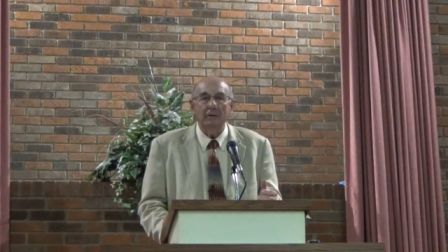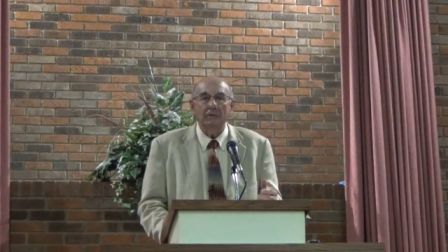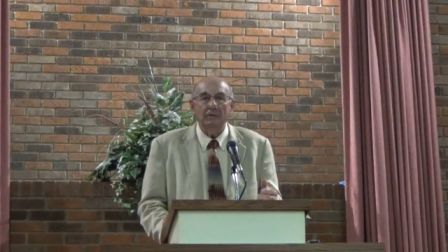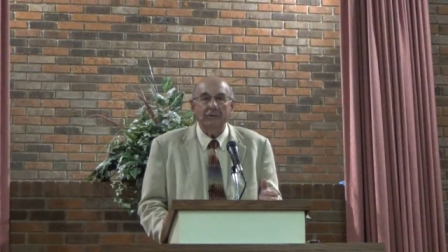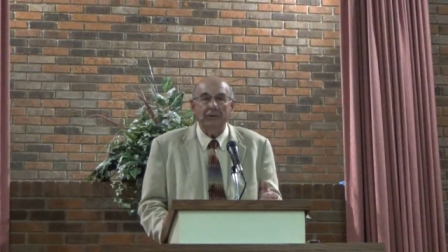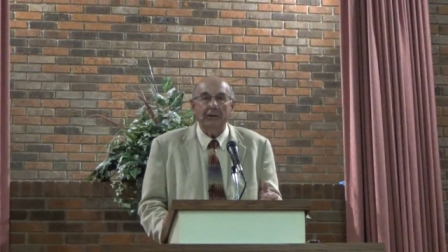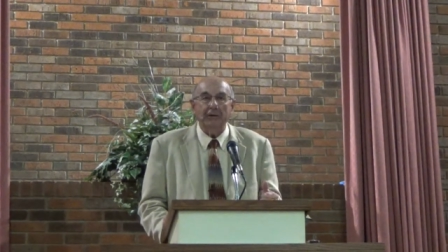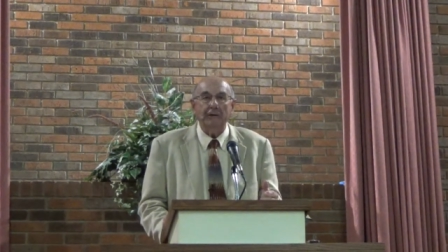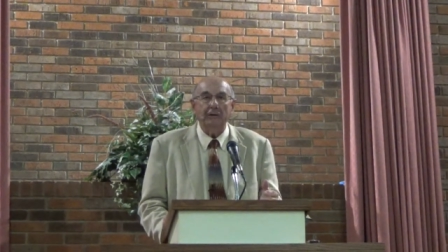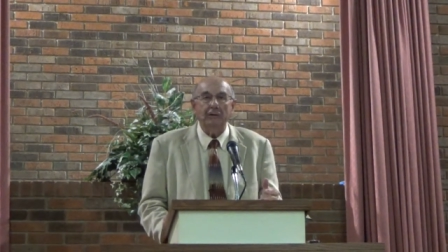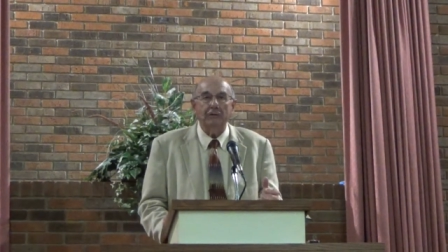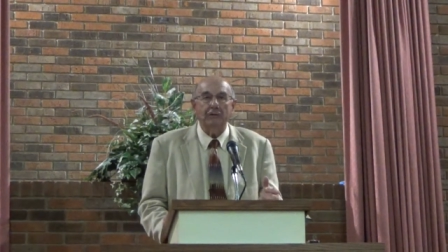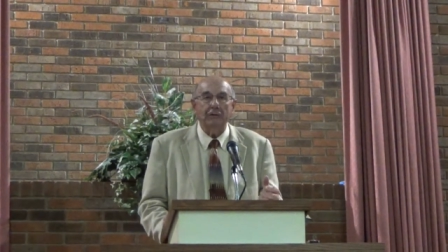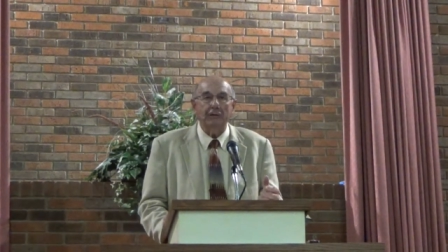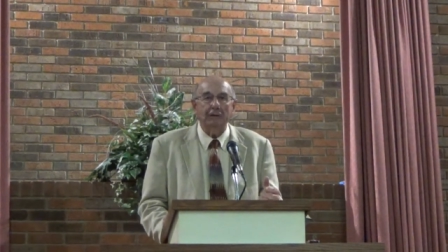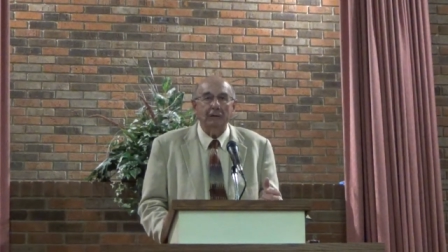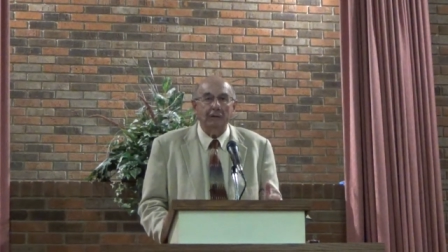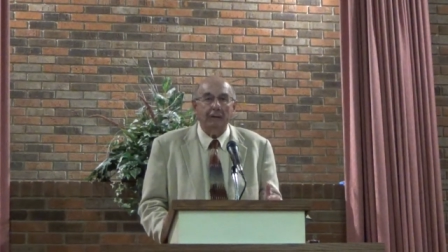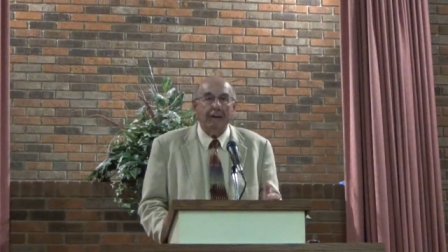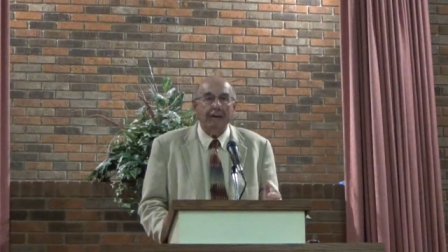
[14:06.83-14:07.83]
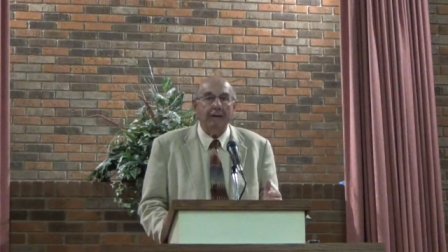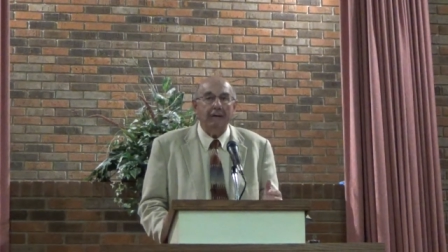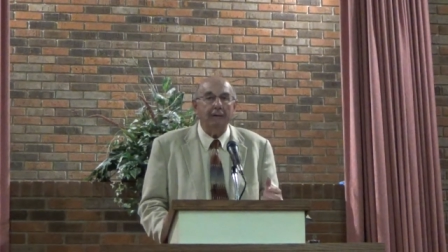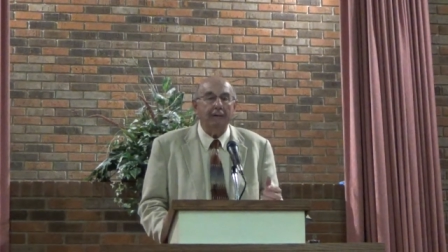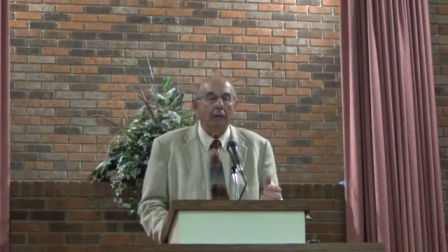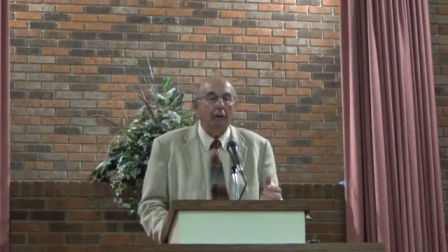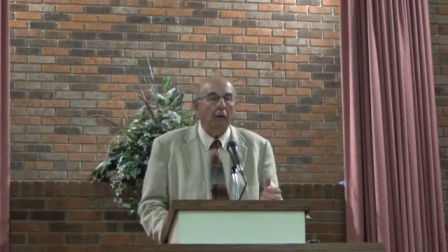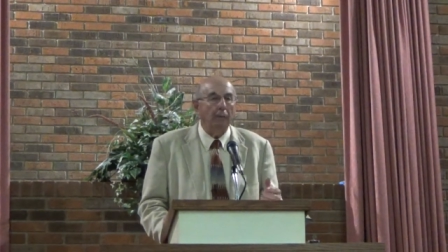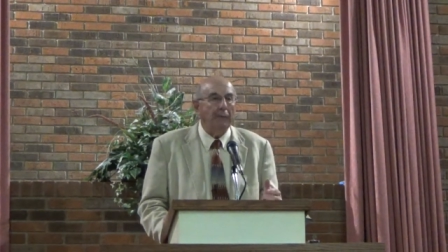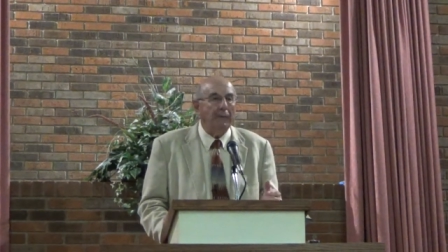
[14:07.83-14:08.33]
Sickness and
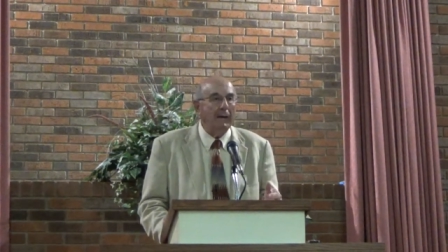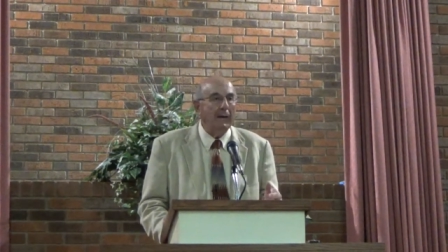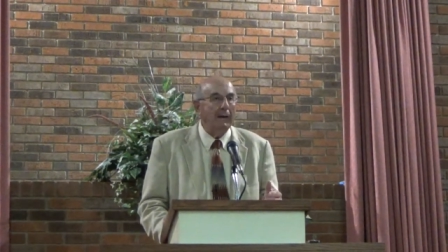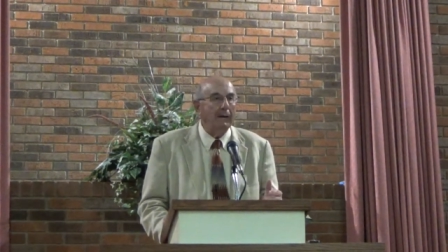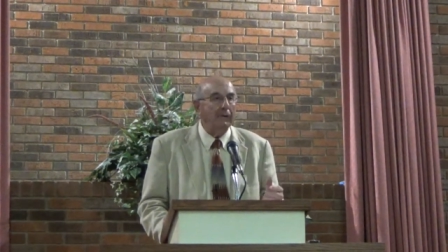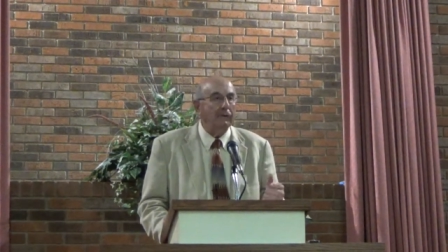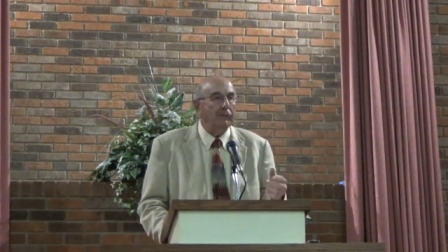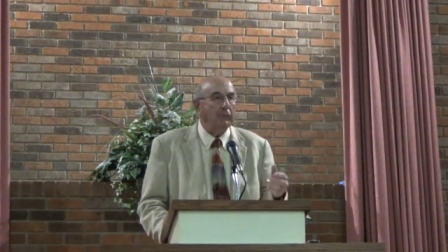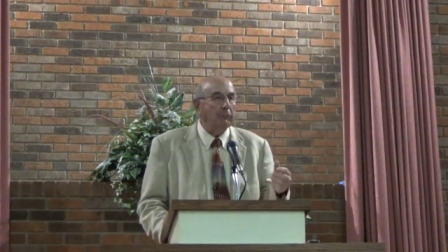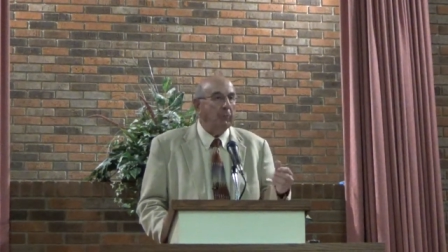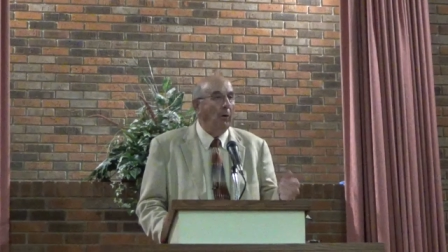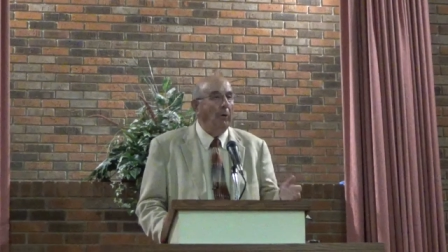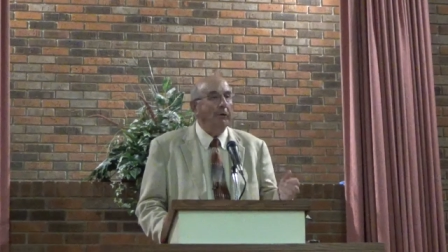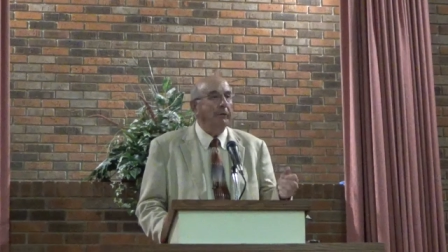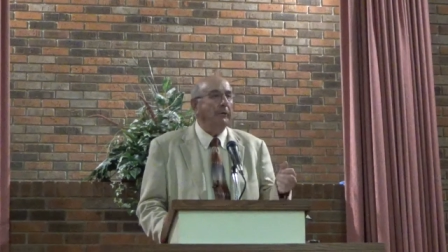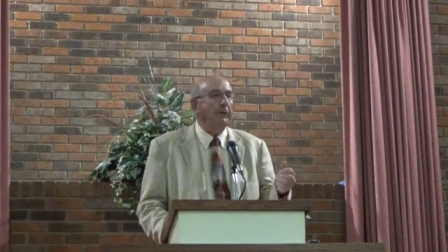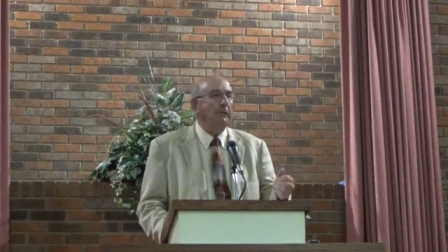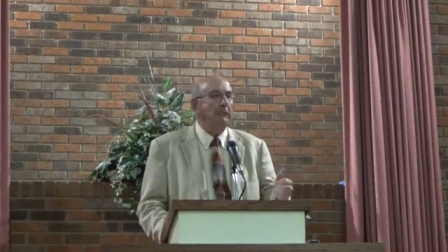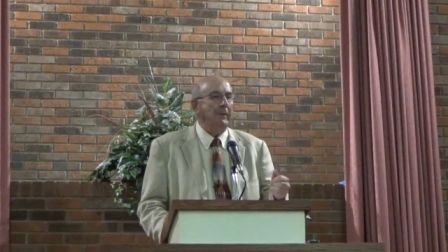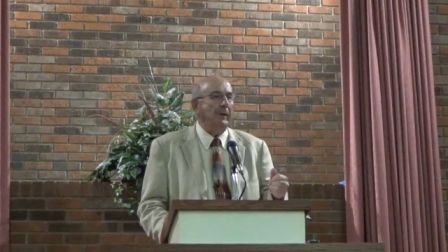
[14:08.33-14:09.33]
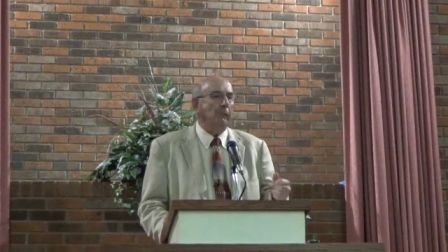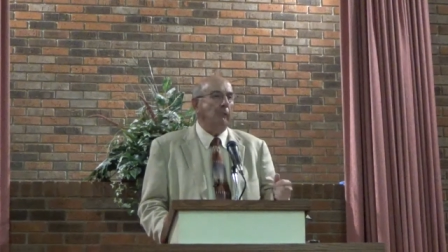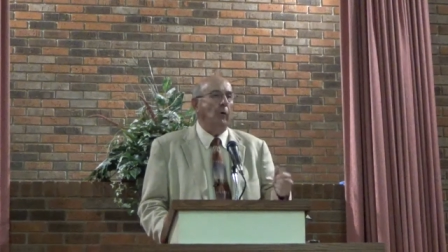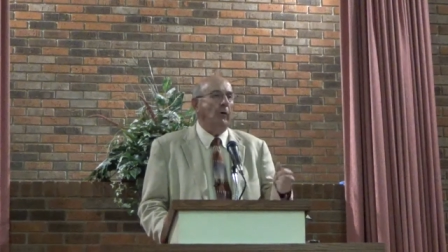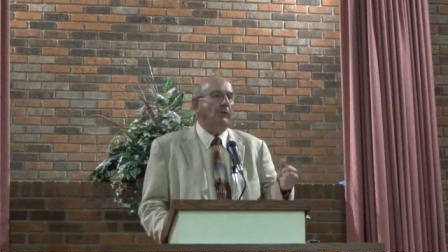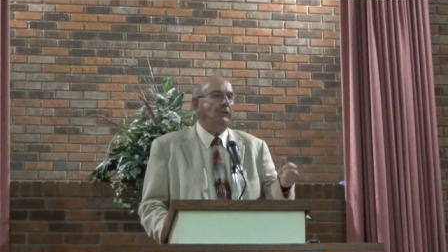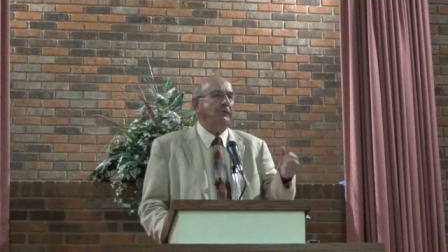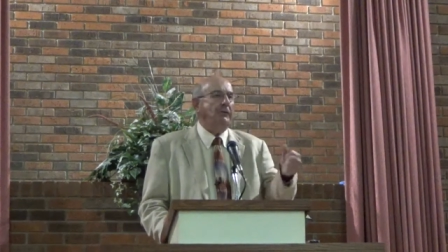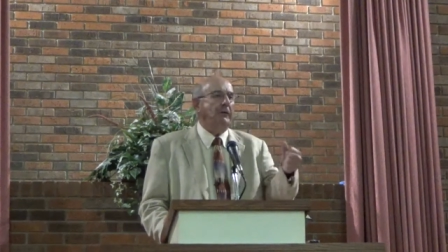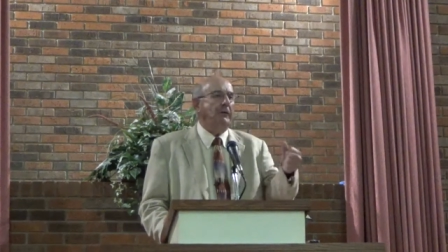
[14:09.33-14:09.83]
death are realities. Appointed unto men once